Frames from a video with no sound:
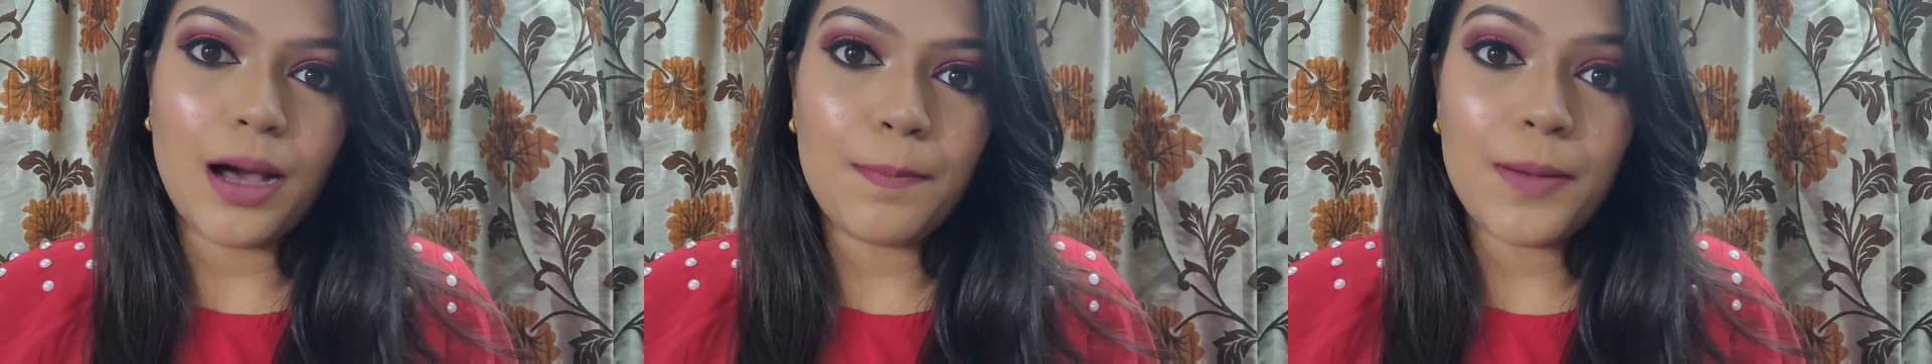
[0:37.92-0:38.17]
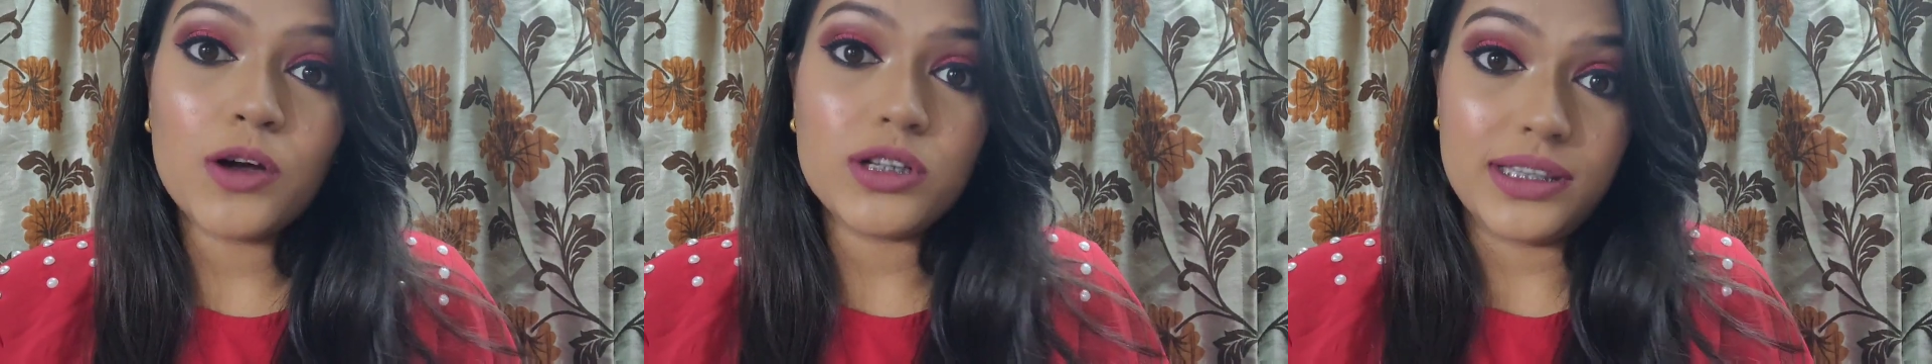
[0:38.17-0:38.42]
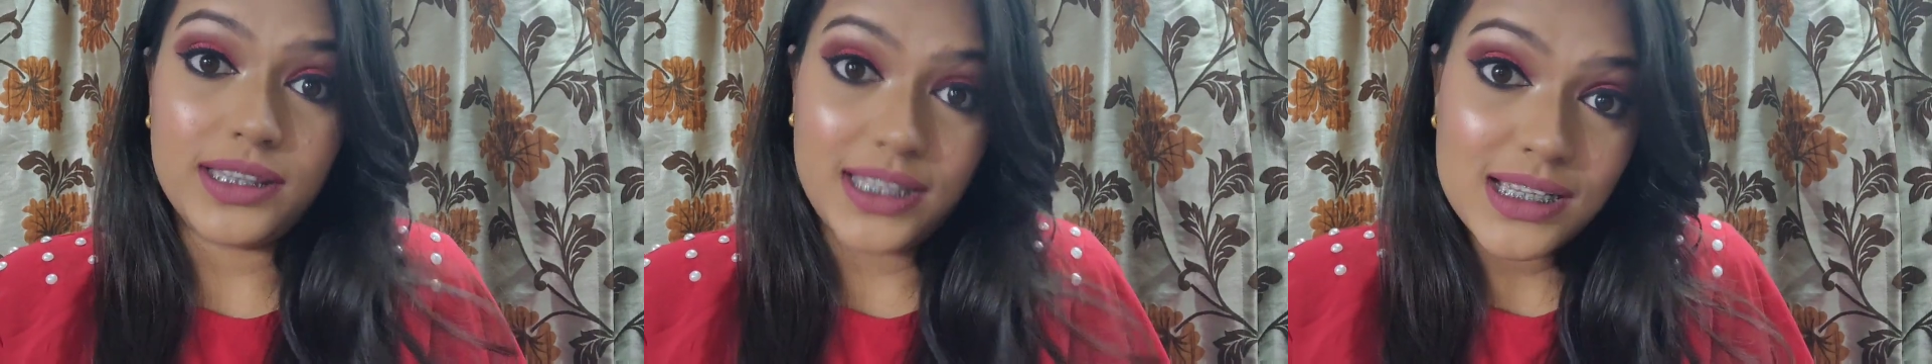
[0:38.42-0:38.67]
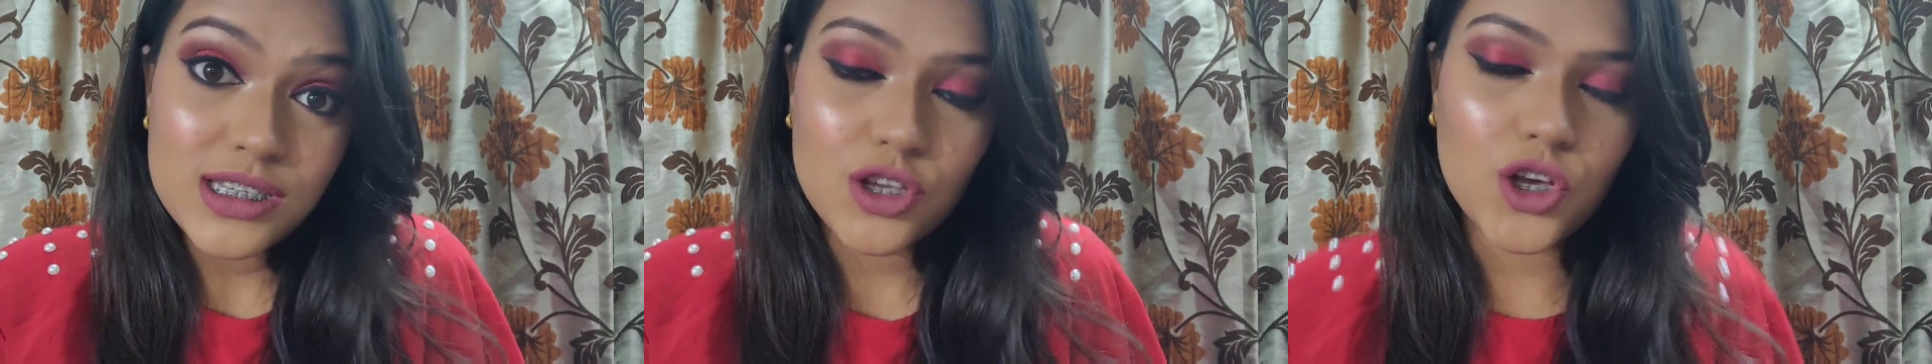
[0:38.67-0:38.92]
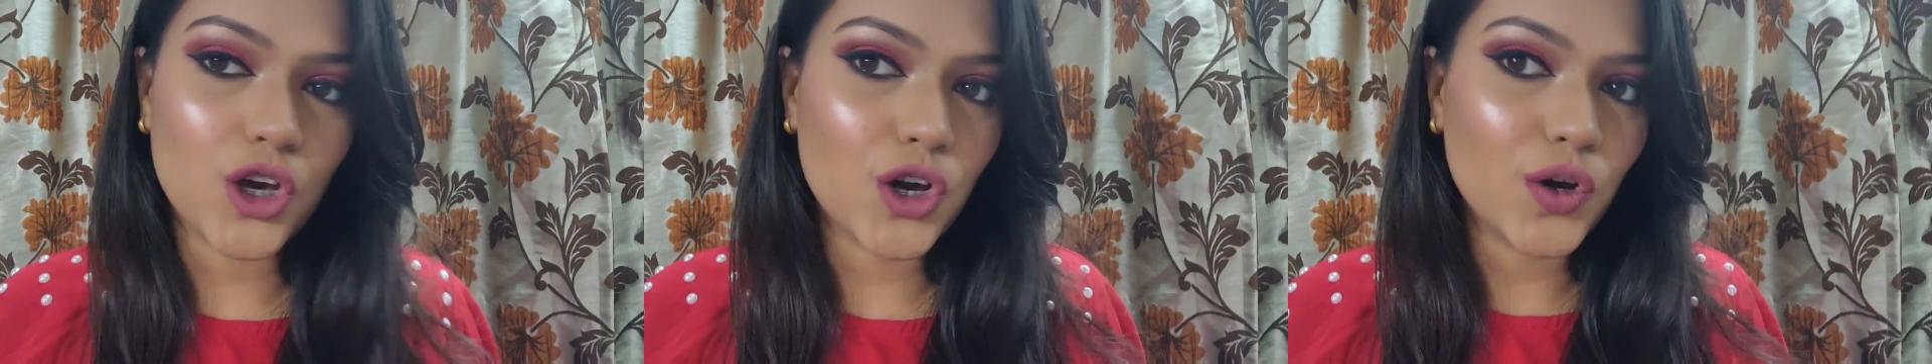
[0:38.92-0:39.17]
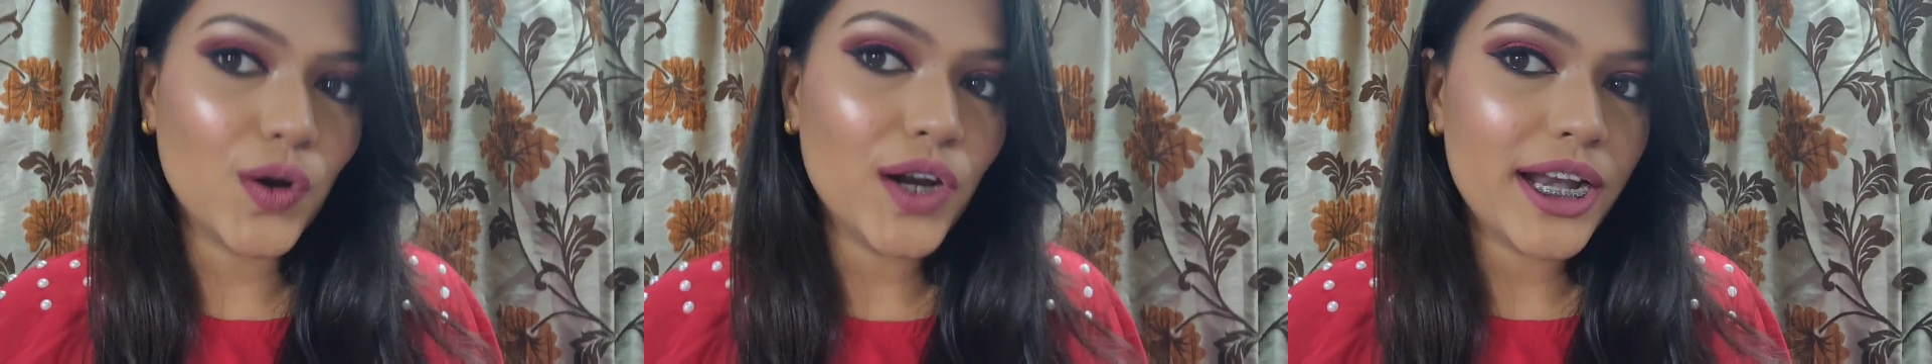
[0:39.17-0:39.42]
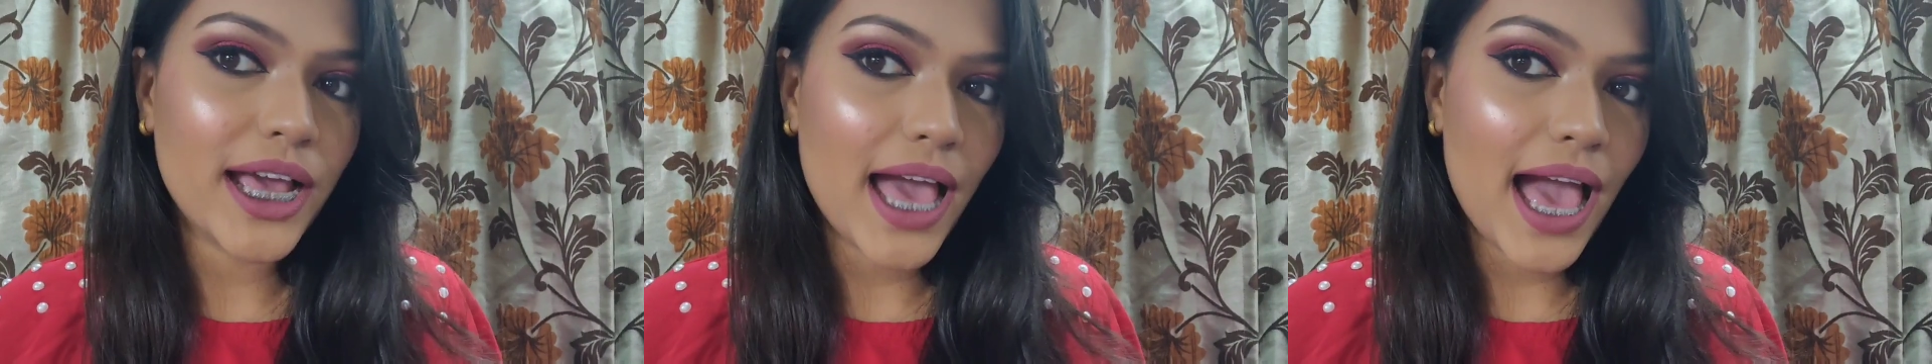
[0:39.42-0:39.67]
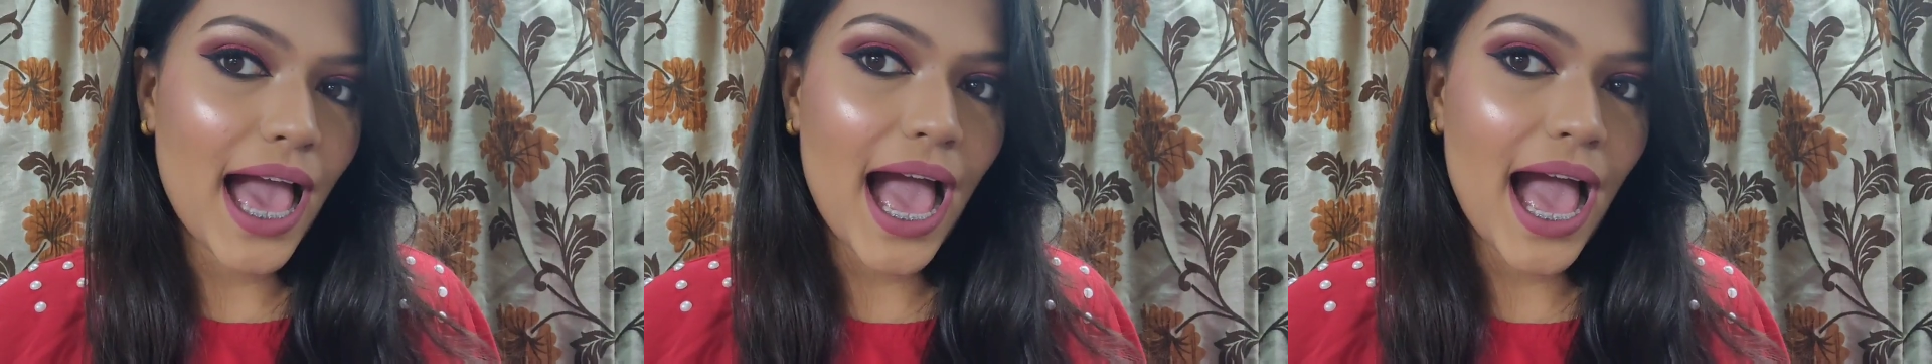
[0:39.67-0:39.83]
come out this good.